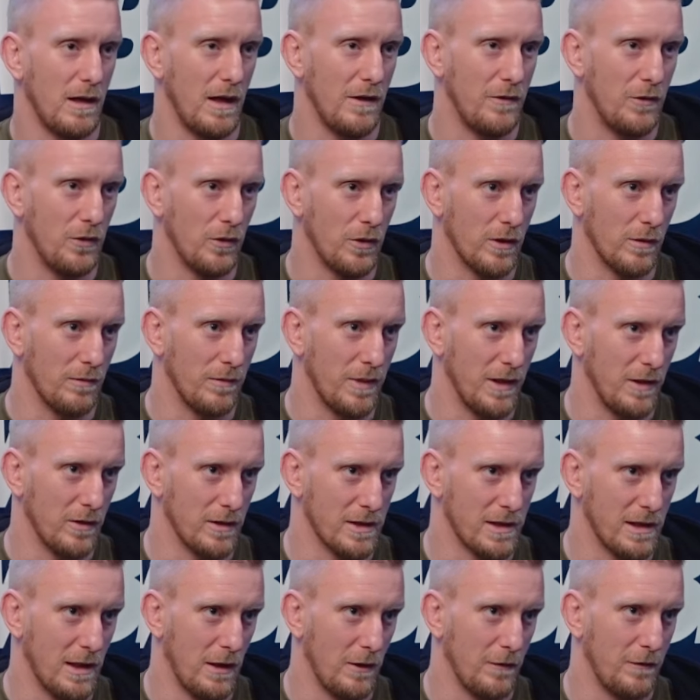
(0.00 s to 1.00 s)
if you can be
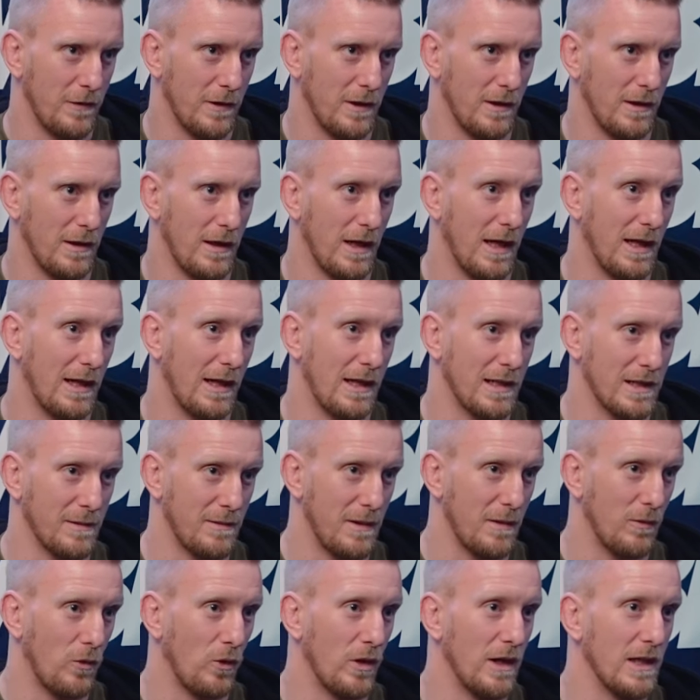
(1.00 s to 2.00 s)
yourself and there's a
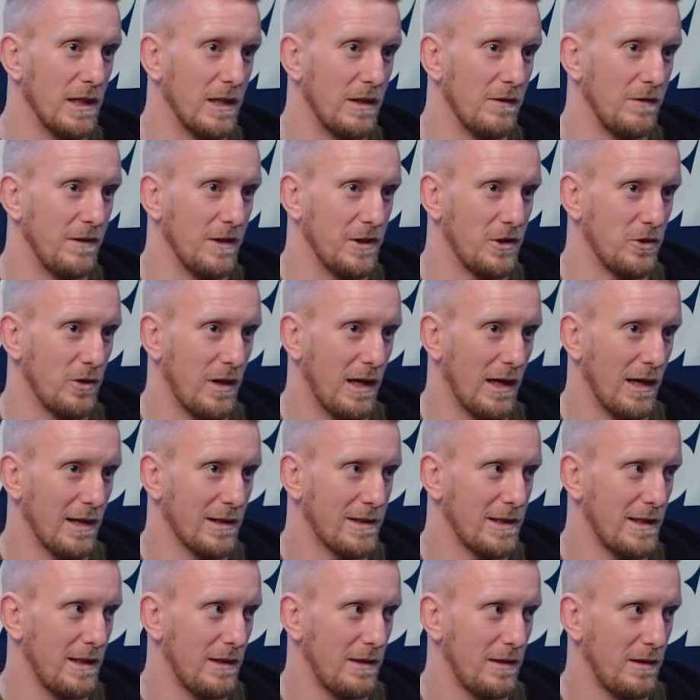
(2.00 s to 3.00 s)
bit more
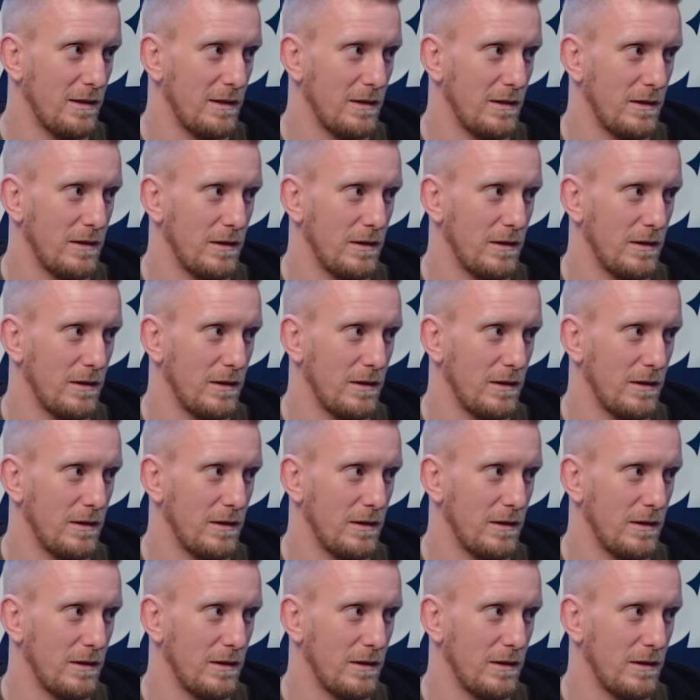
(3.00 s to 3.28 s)
individuality,